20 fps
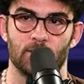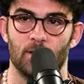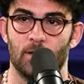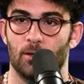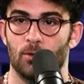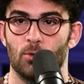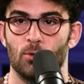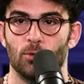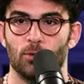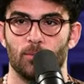
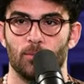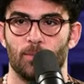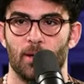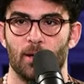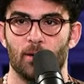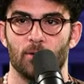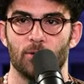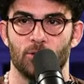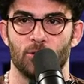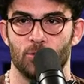get golden
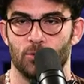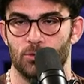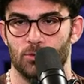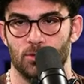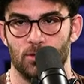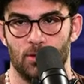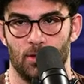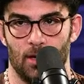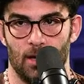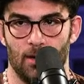parachutes
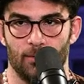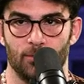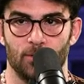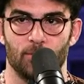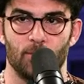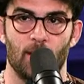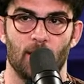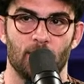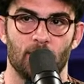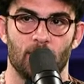in the
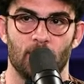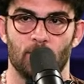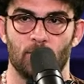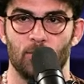aftermath of the